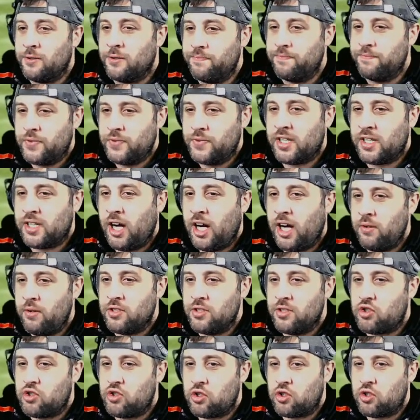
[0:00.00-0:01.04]
the current
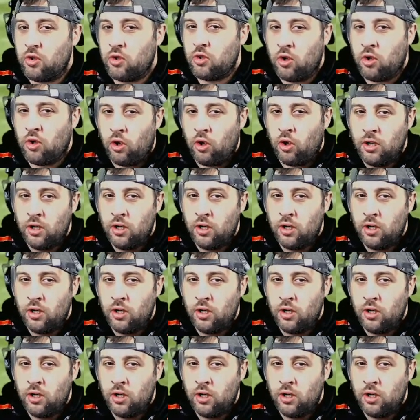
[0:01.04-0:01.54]
score.